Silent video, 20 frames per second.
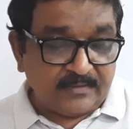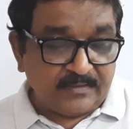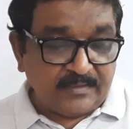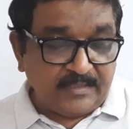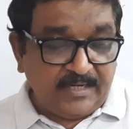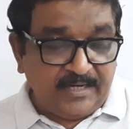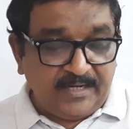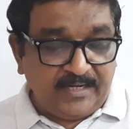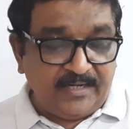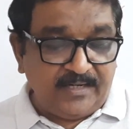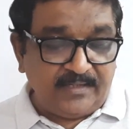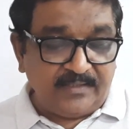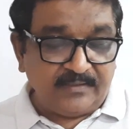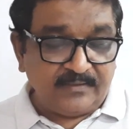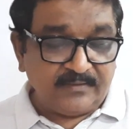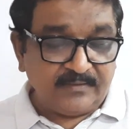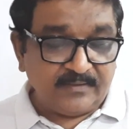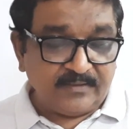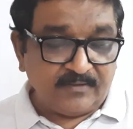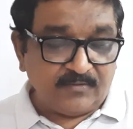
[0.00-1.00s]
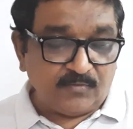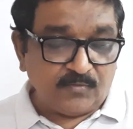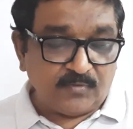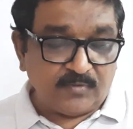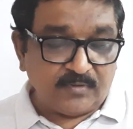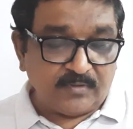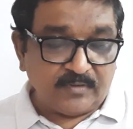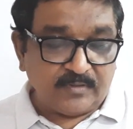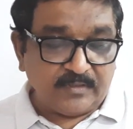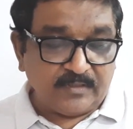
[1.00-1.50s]
And
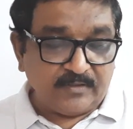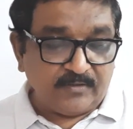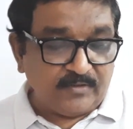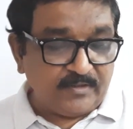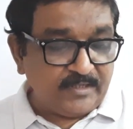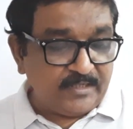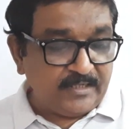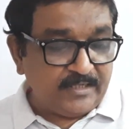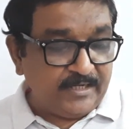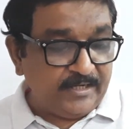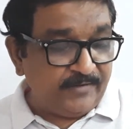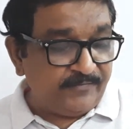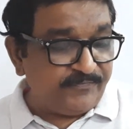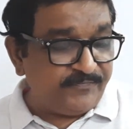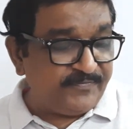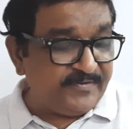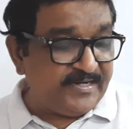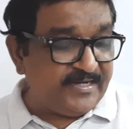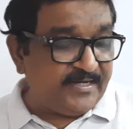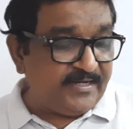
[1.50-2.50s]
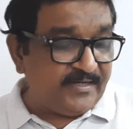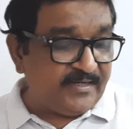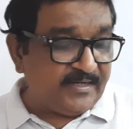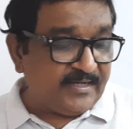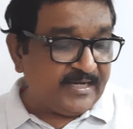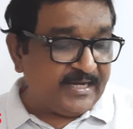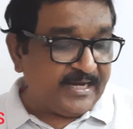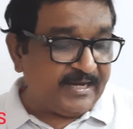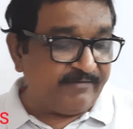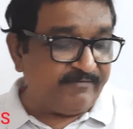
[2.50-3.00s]
Fe
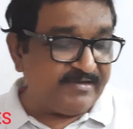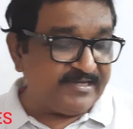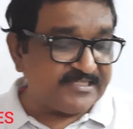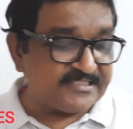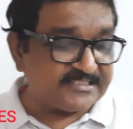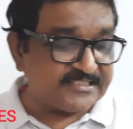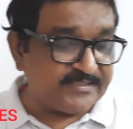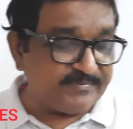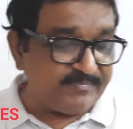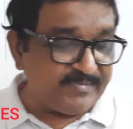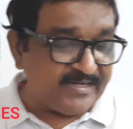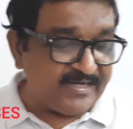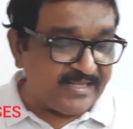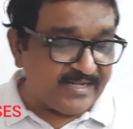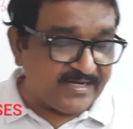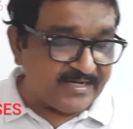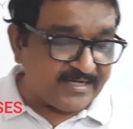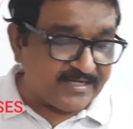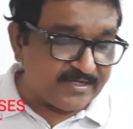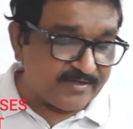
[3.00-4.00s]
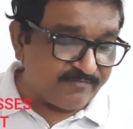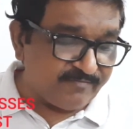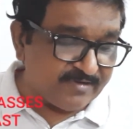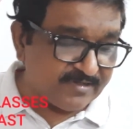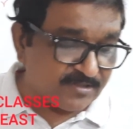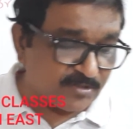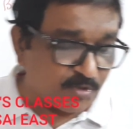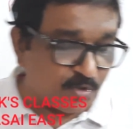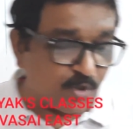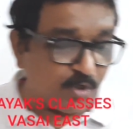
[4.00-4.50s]
having similarity
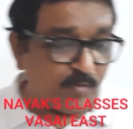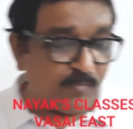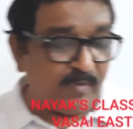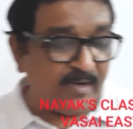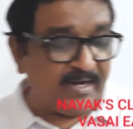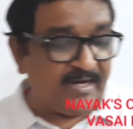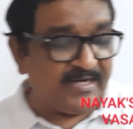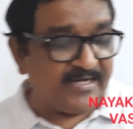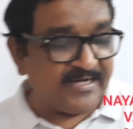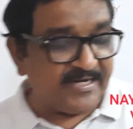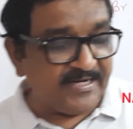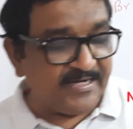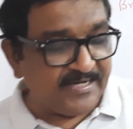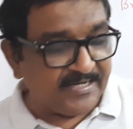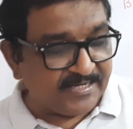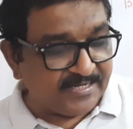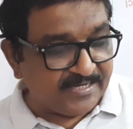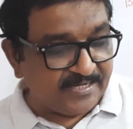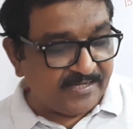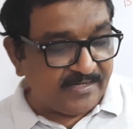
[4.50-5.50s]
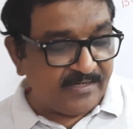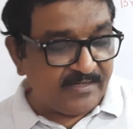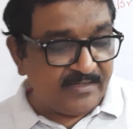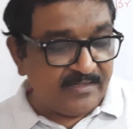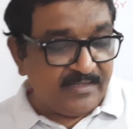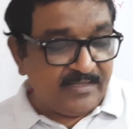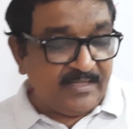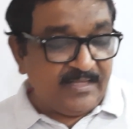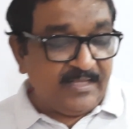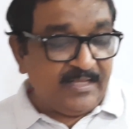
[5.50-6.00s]
with cobalt and nickel
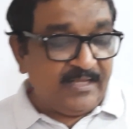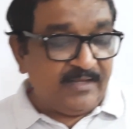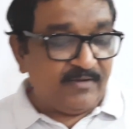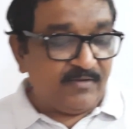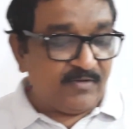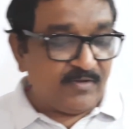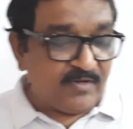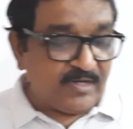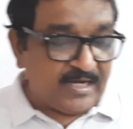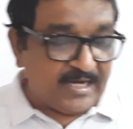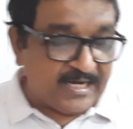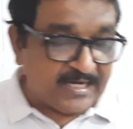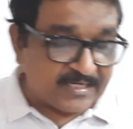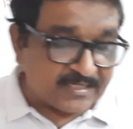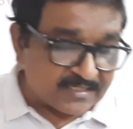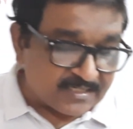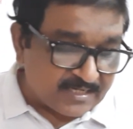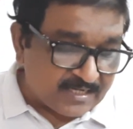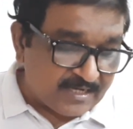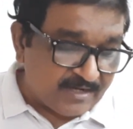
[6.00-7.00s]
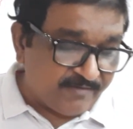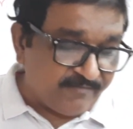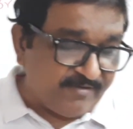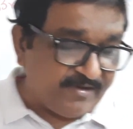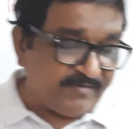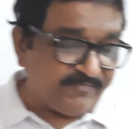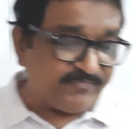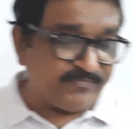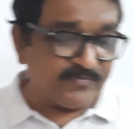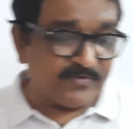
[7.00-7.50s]
are
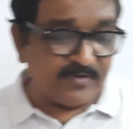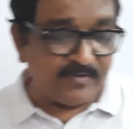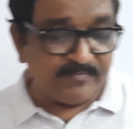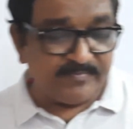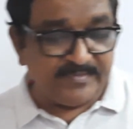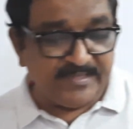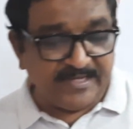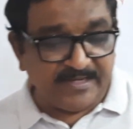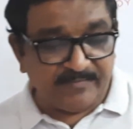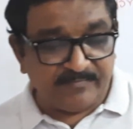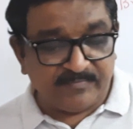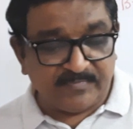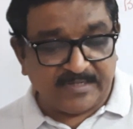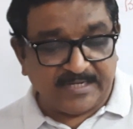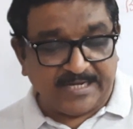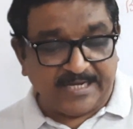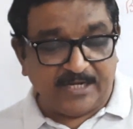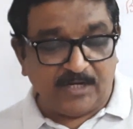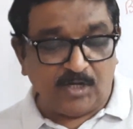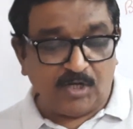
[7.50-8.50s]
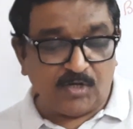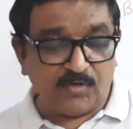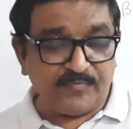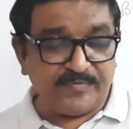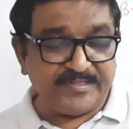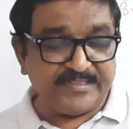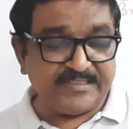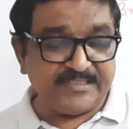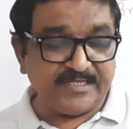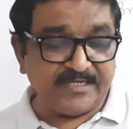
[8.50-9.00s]
away from them along
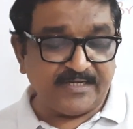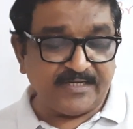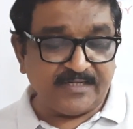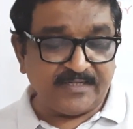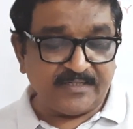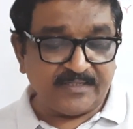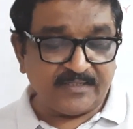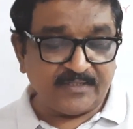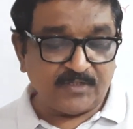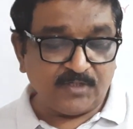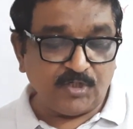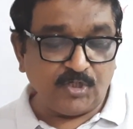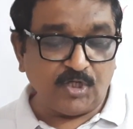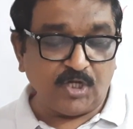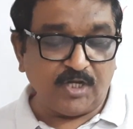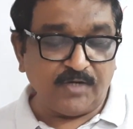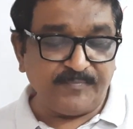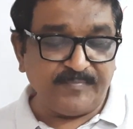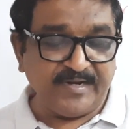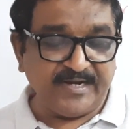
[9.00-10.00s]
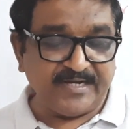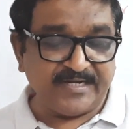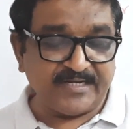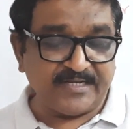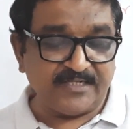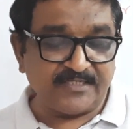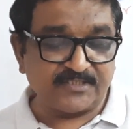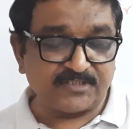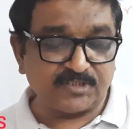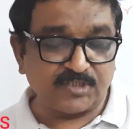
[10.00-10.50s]
with the
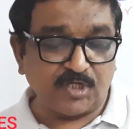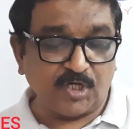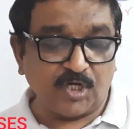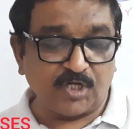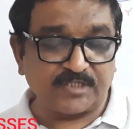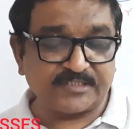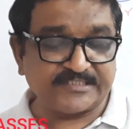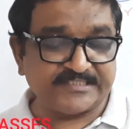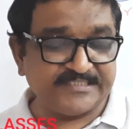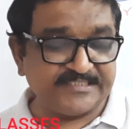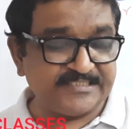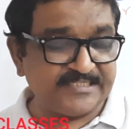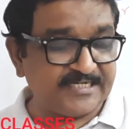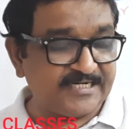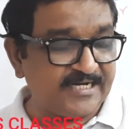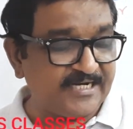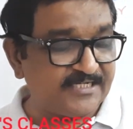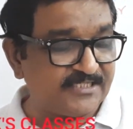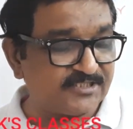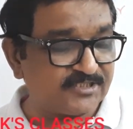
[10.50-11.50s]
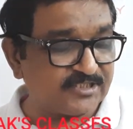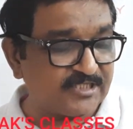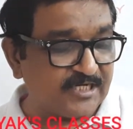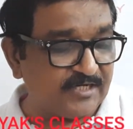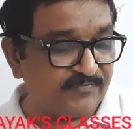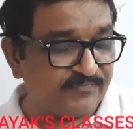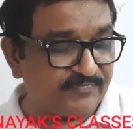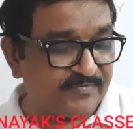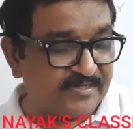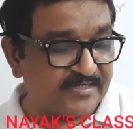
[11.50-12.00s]
non-metals oxygen and
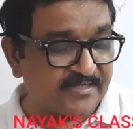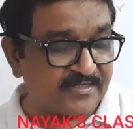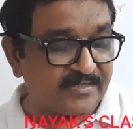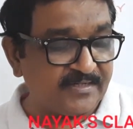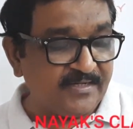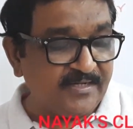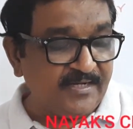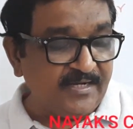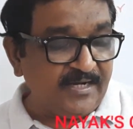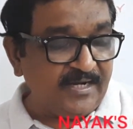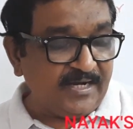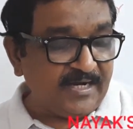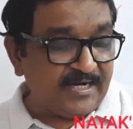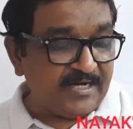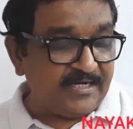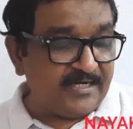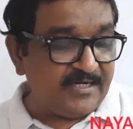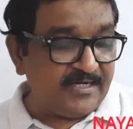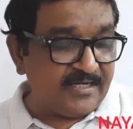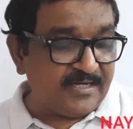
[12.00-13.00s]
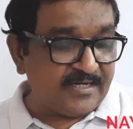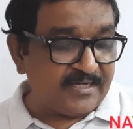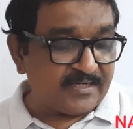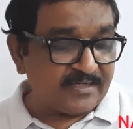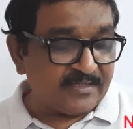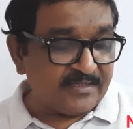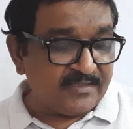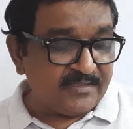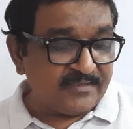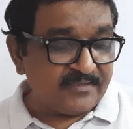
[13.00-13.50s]
sulfur
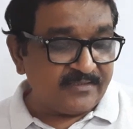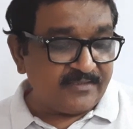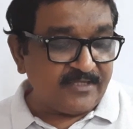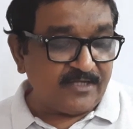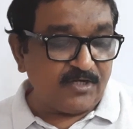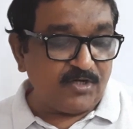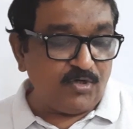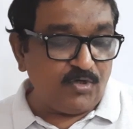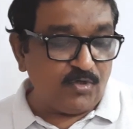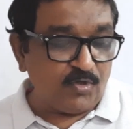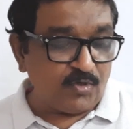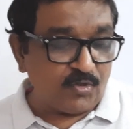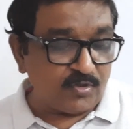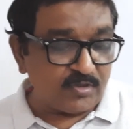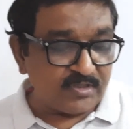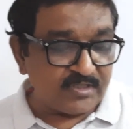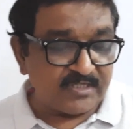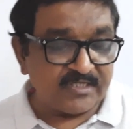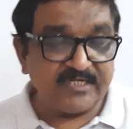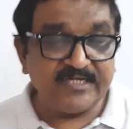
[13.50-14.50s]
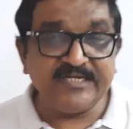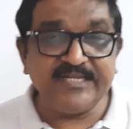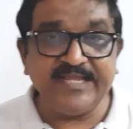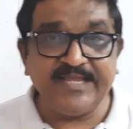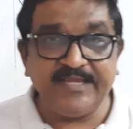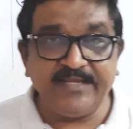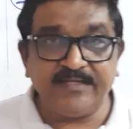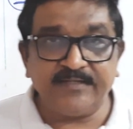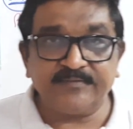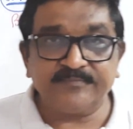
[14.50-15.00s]
under the note
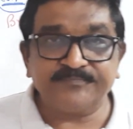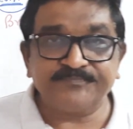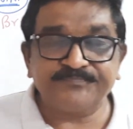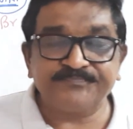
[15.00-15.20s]
T.